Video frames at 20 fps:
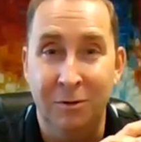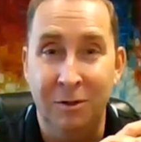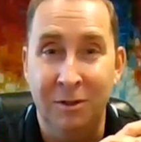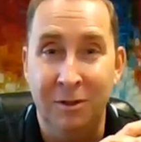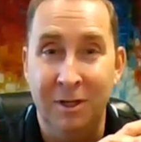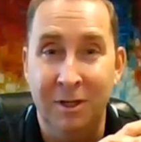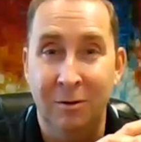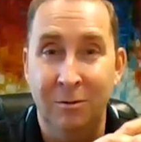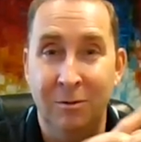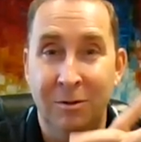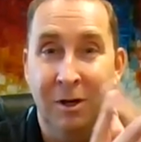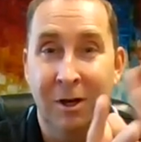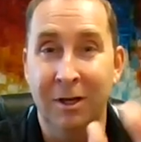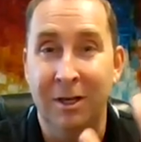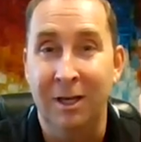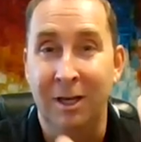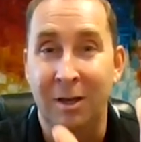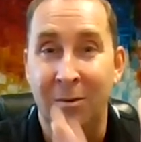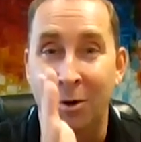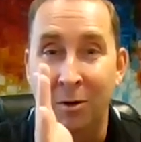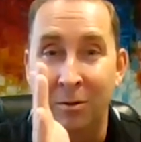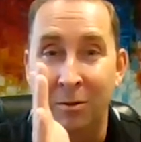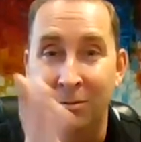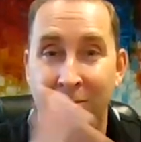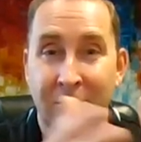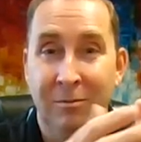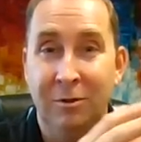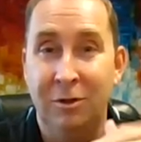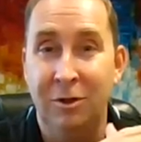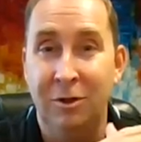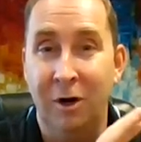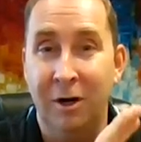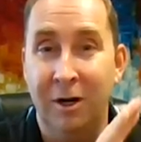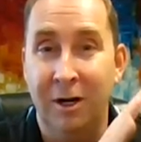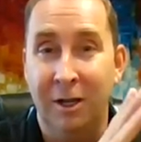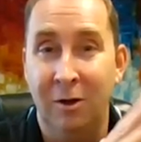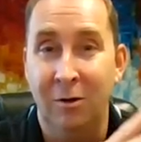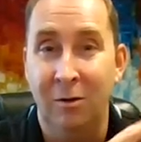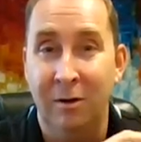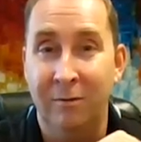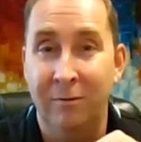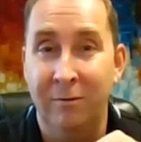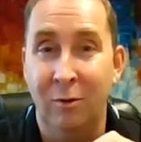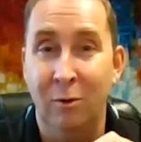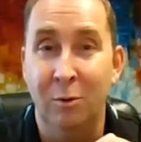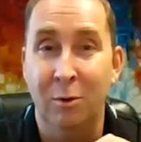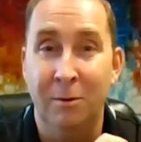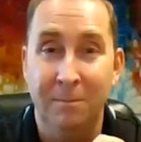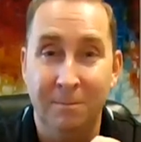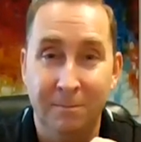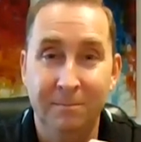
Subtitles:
release out talking about targeting going forward.